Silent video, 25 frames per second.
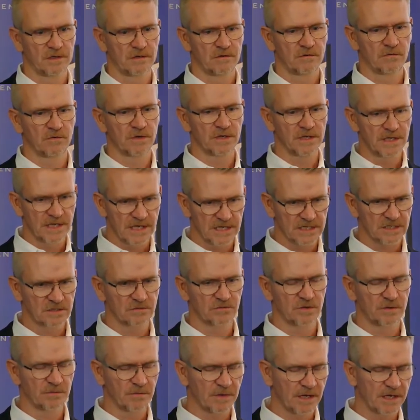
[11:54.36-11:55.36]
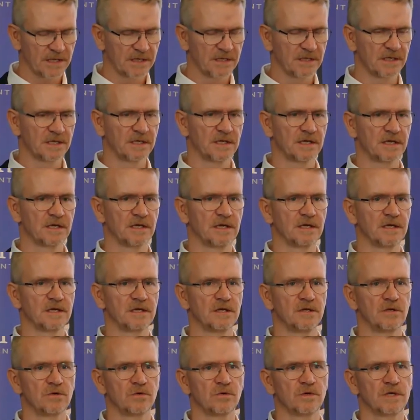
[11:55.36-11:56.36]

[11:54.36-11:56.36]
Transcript: Yes, we might need a new